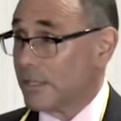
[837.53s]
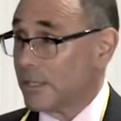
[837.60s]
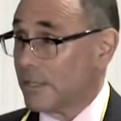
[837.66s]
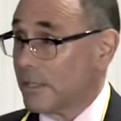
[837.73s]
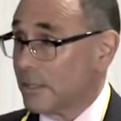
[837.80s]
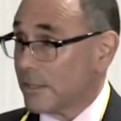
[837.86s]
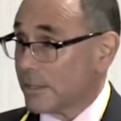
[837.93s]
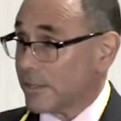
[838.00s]

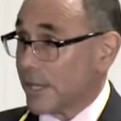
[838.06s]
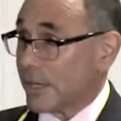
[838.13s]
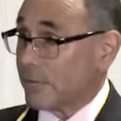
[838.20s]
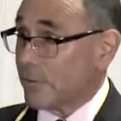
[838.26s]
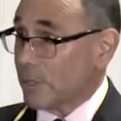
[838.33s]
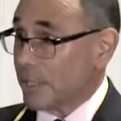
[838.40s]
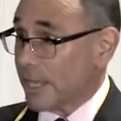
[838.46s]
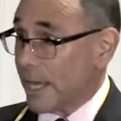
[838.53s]
The
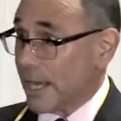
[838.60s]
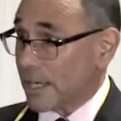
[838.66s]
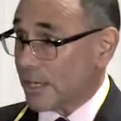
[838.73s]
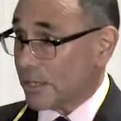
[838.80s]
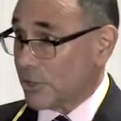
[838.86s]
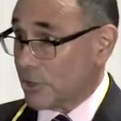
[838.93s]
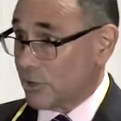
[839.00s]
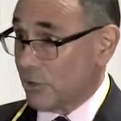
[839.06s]
sacroiliac
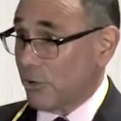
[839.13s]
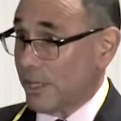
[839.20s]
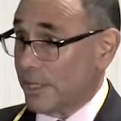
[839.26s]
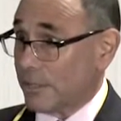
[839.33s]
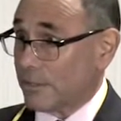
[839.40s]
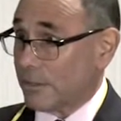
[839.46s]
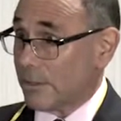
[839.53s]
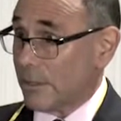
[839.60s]

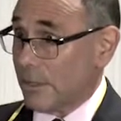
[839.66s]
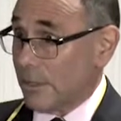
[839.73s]
joint,